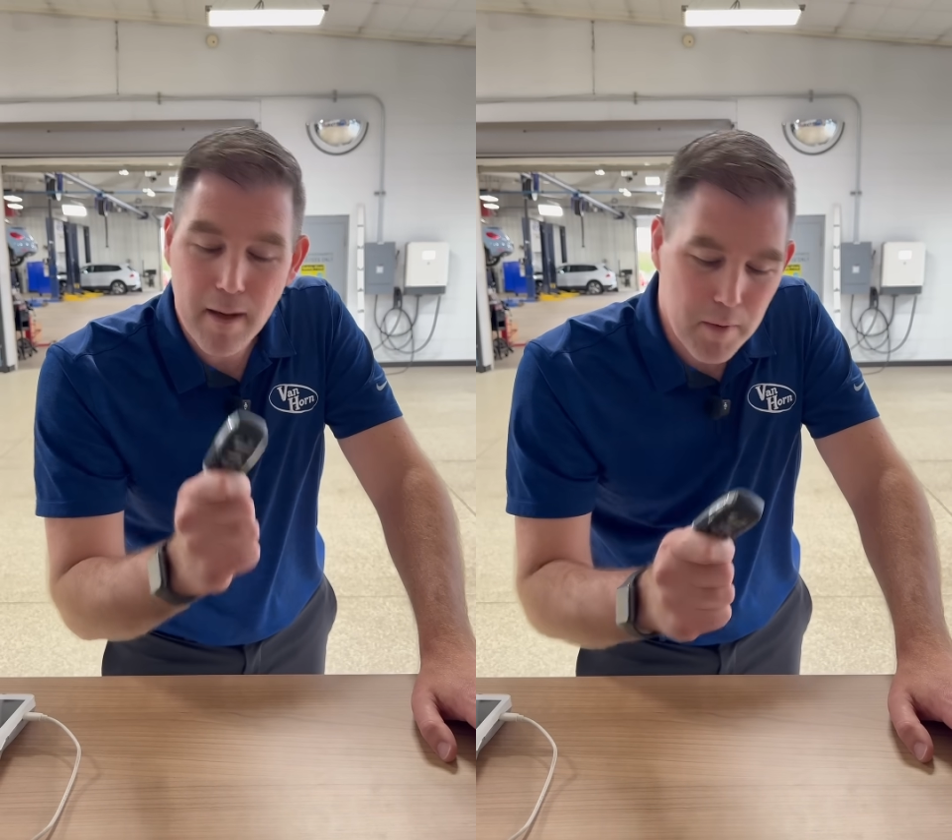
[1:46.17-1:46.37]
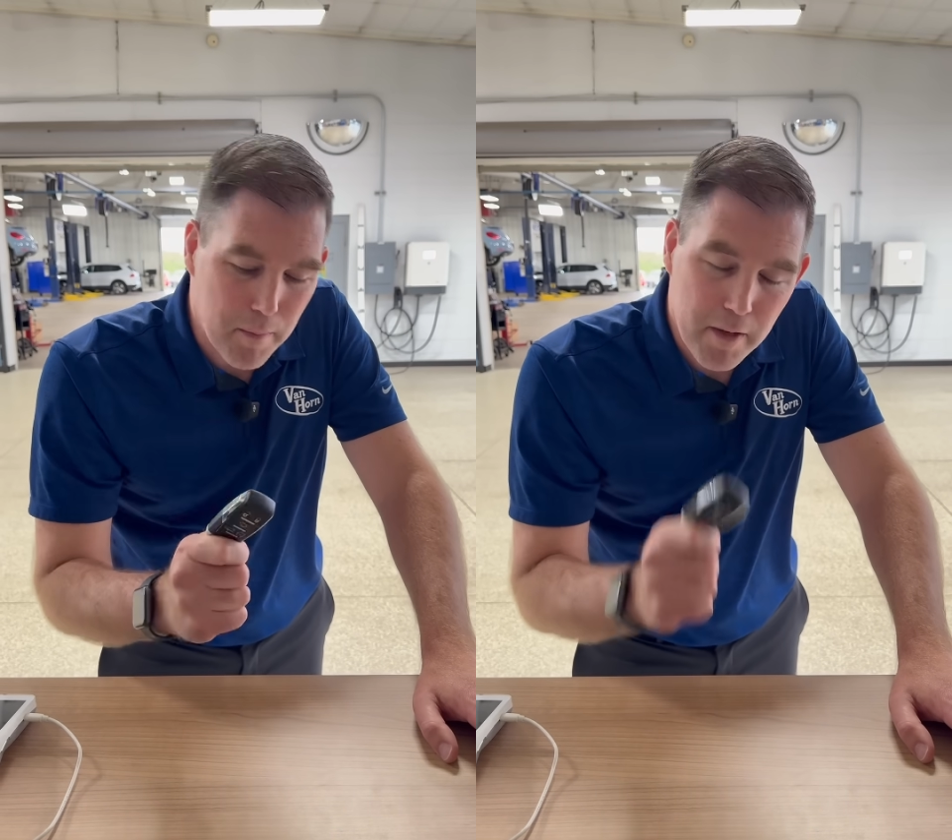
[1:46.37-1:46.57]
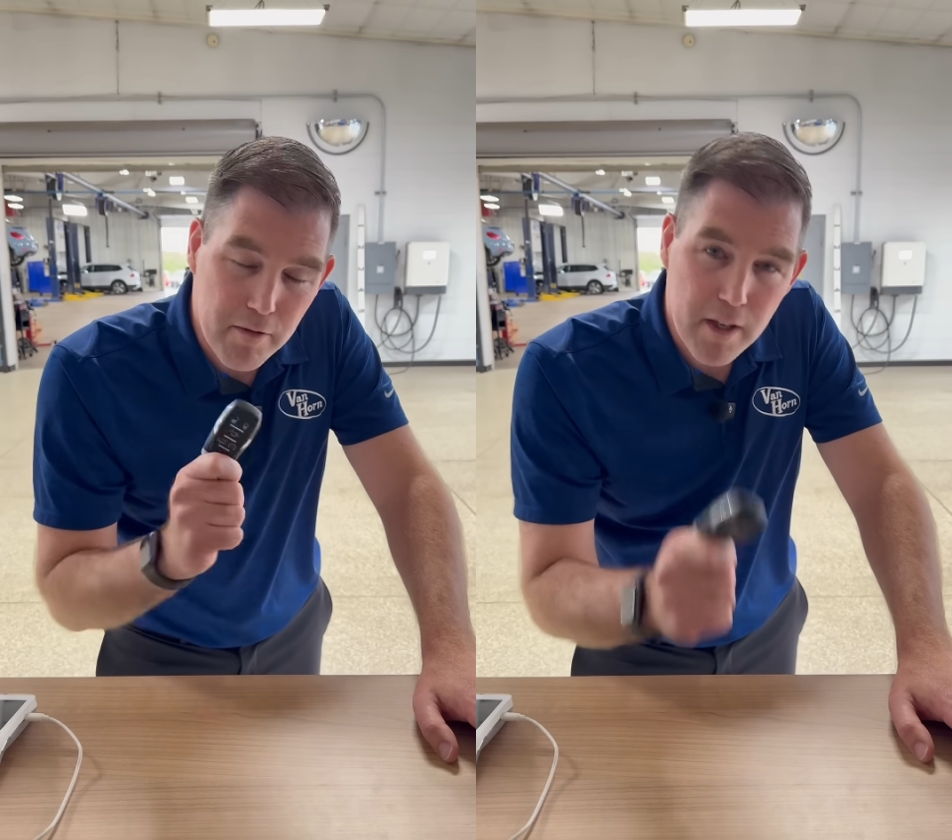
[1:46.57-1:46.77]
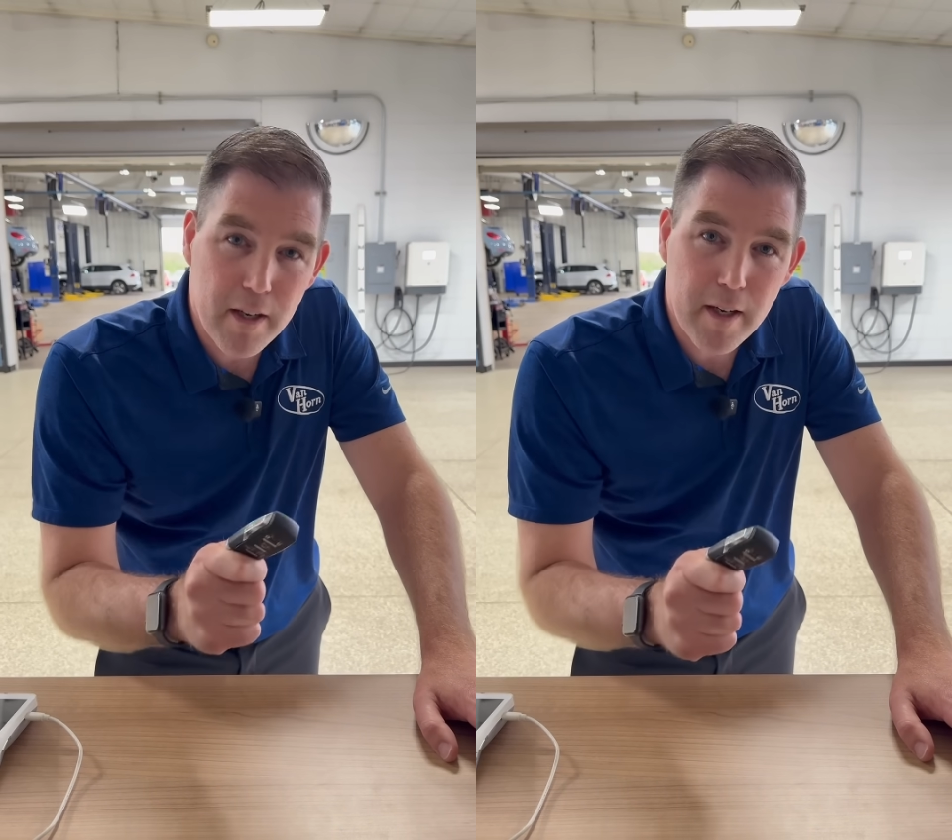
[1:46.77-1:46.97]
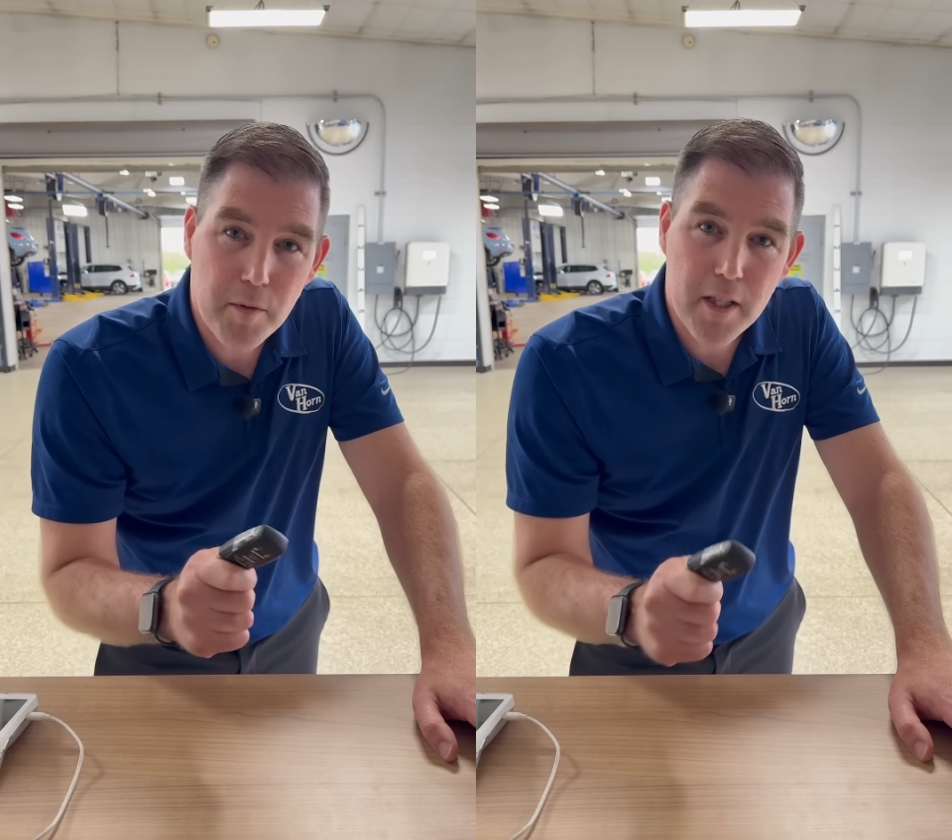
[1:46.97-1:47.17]
I'm going to be
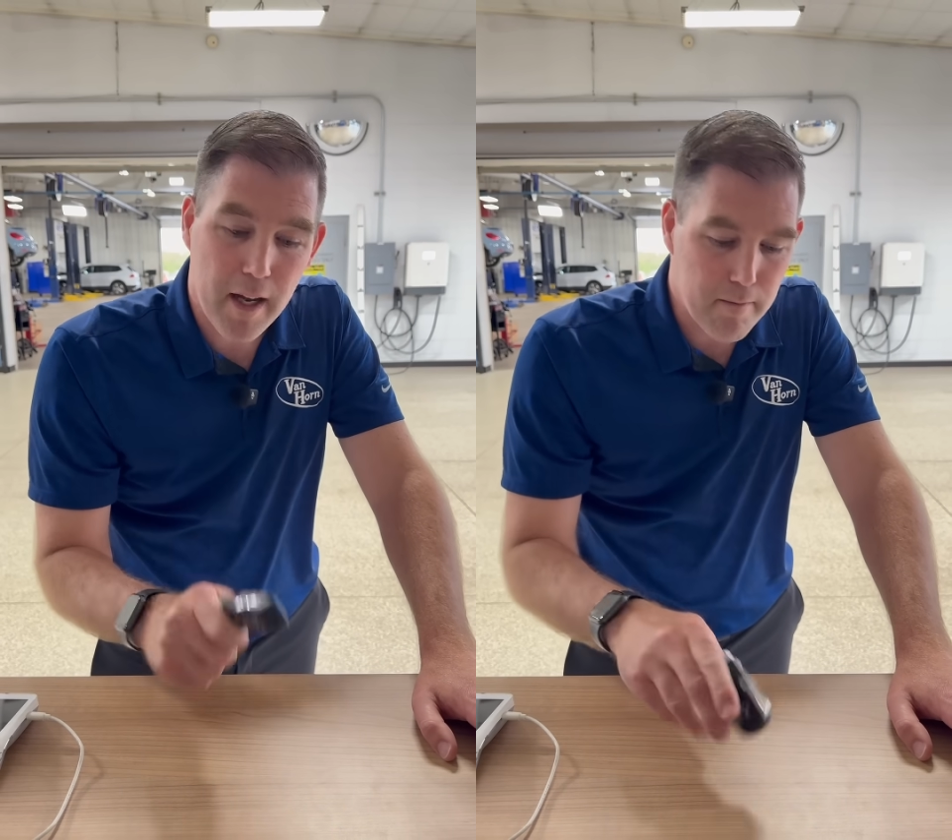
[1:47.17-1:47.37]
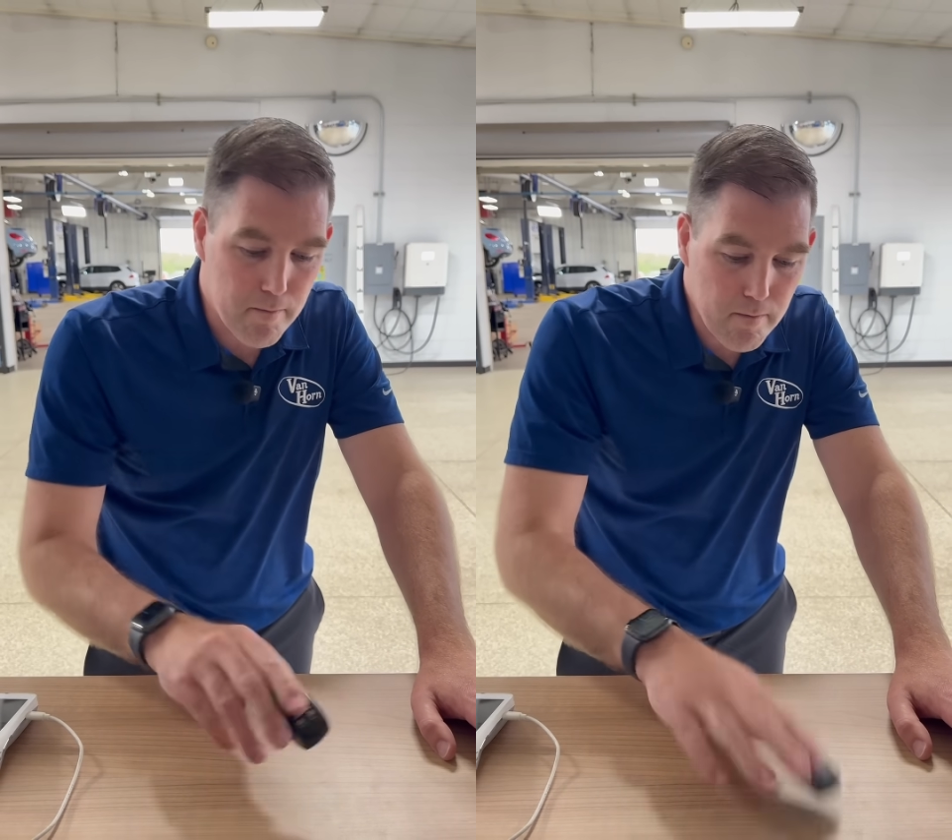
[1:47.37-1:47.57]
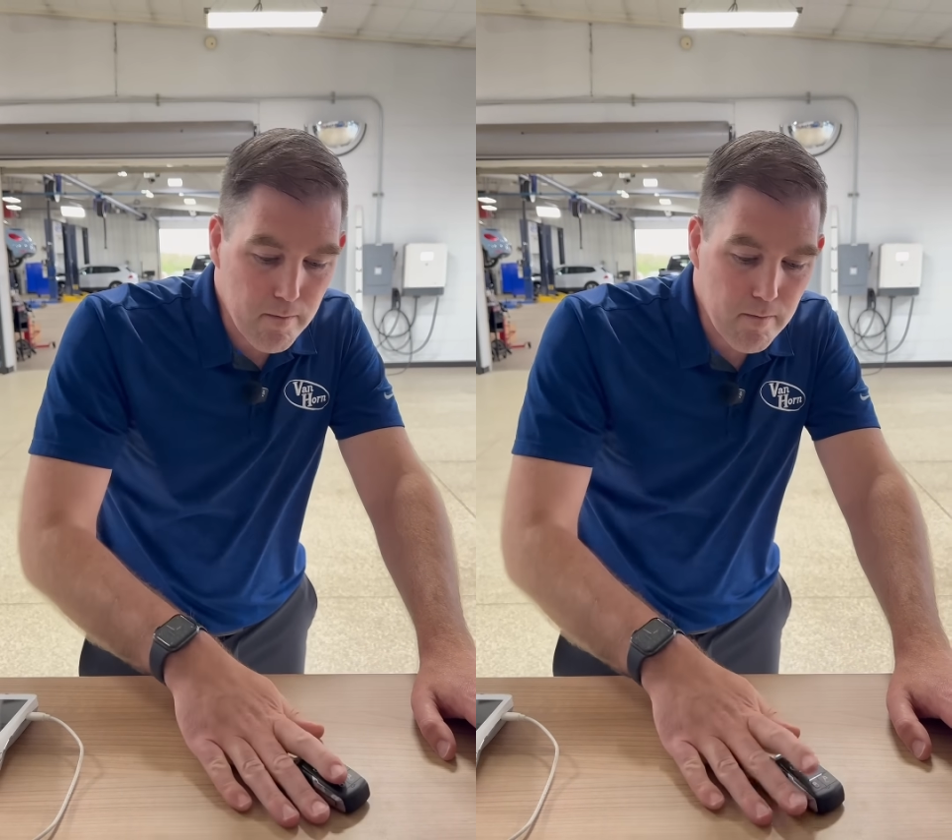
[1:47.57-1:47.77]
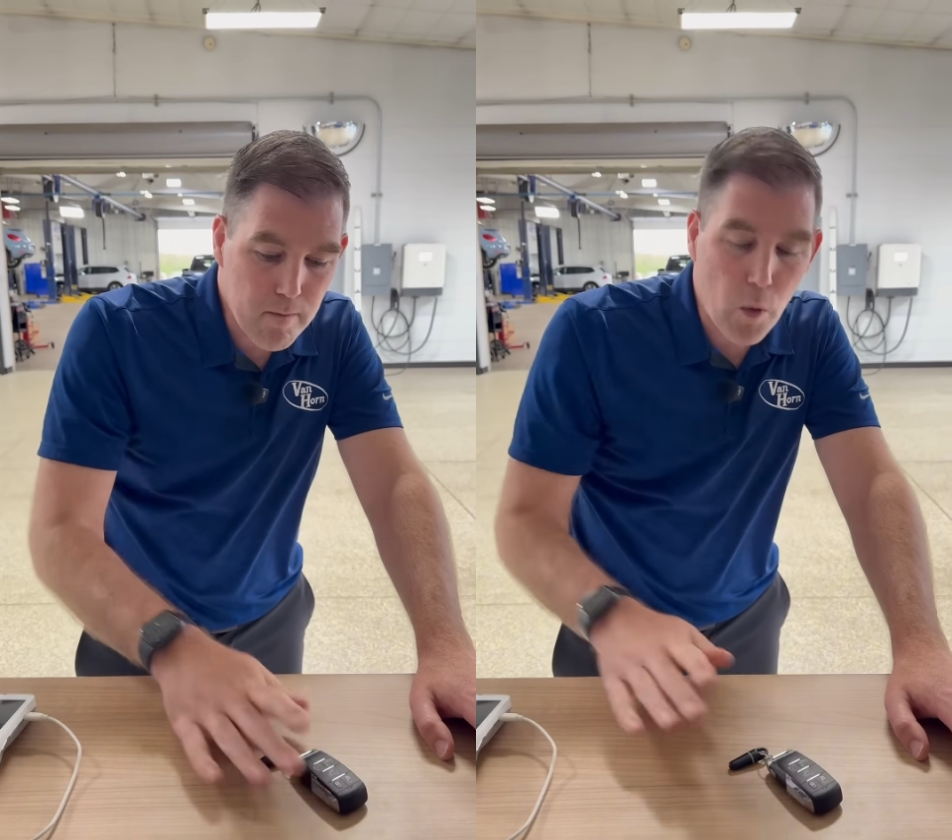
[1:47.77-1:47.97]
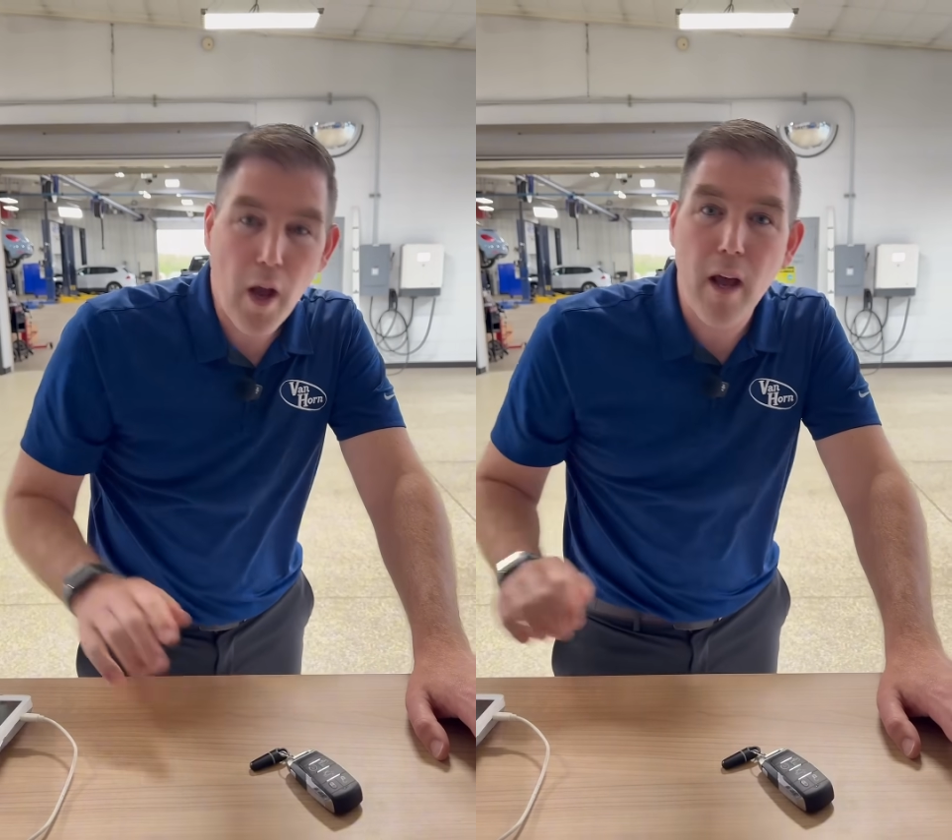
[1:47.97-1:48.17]
very upset.
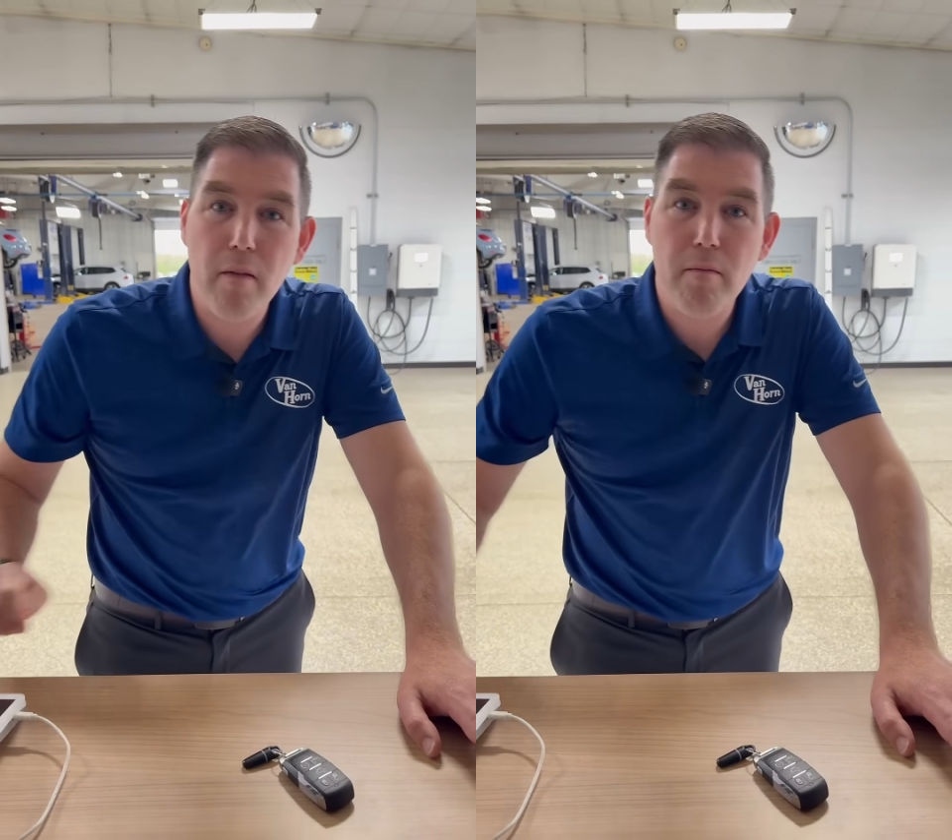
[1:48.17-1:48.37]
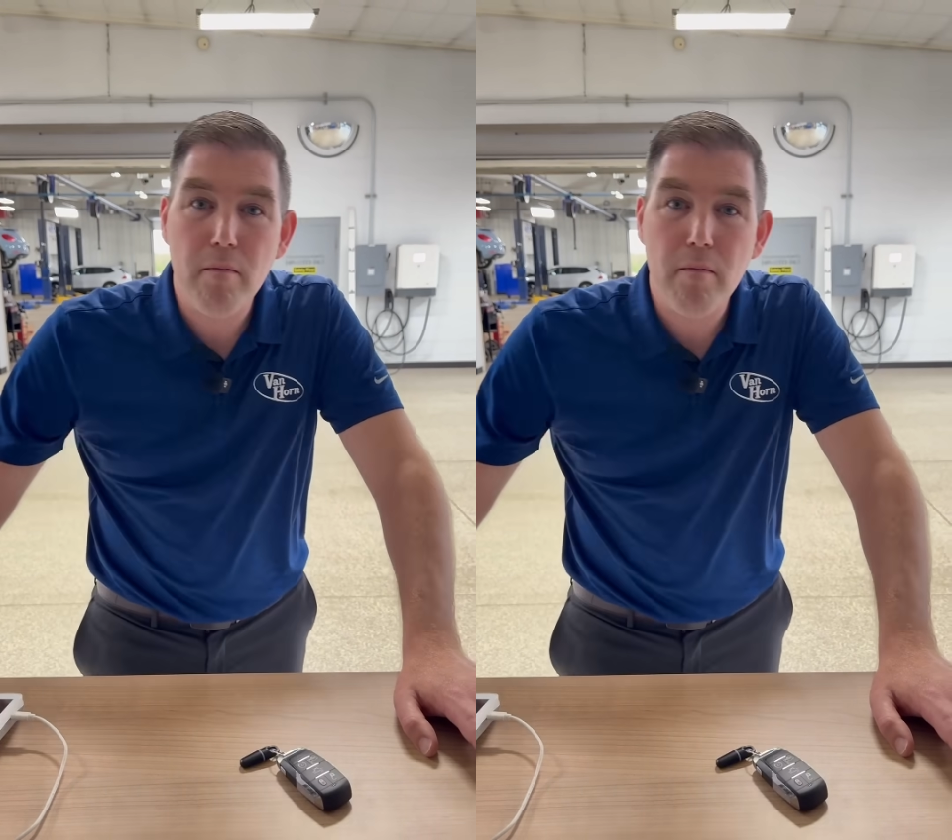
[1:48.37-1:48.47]
Okay?